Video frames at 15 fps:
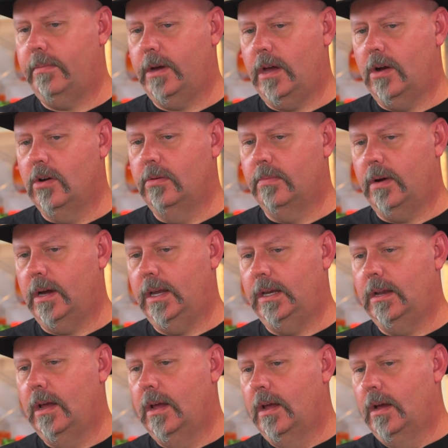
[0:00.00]
in my own mind
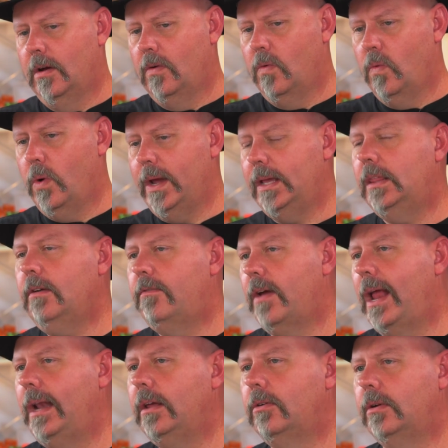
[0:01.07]
where the
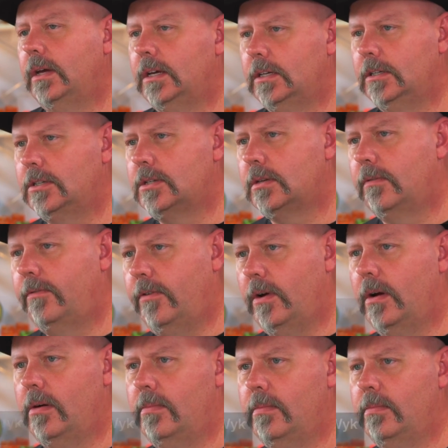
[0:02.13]
value is
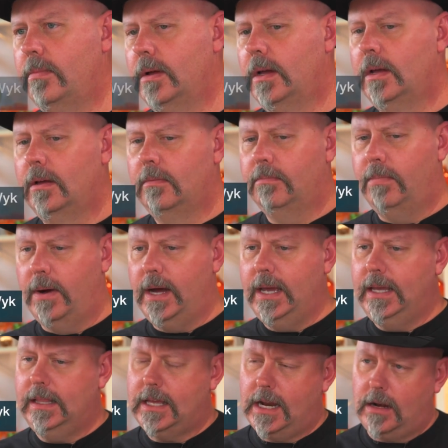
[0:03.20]
from
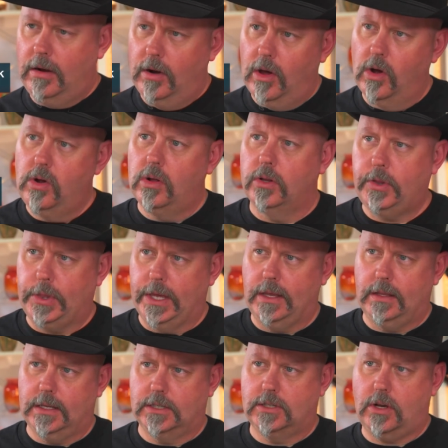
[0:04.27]
buying that local
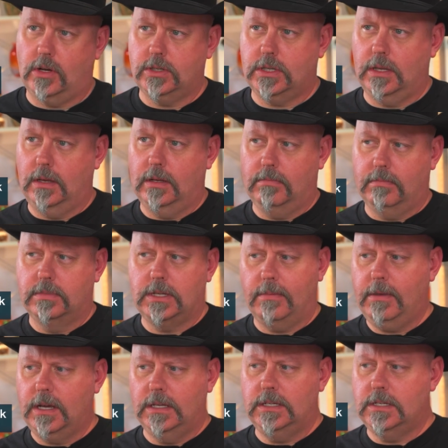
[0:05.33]
thing that's costing, in
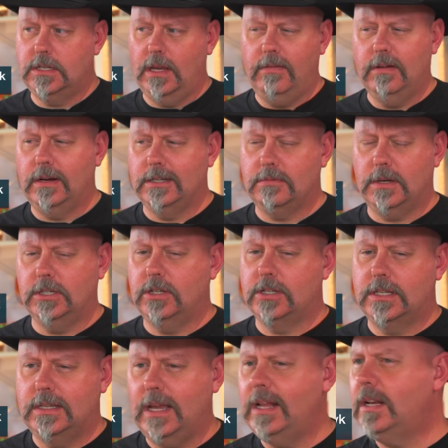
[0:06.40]
some cases, even as much
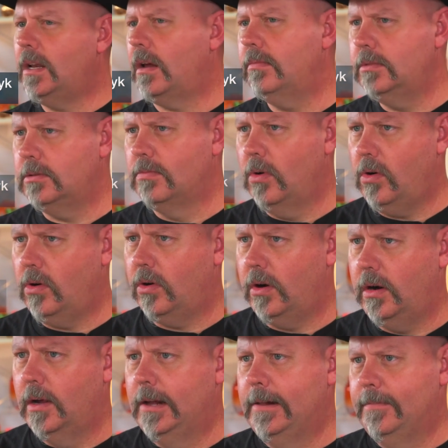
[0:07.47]
as 10 times
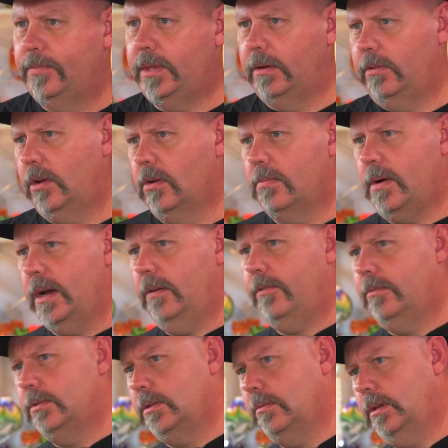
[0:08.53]
more than if you go and buy it
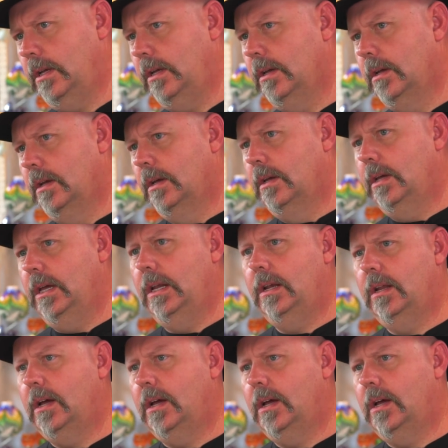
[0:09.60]
from somebody in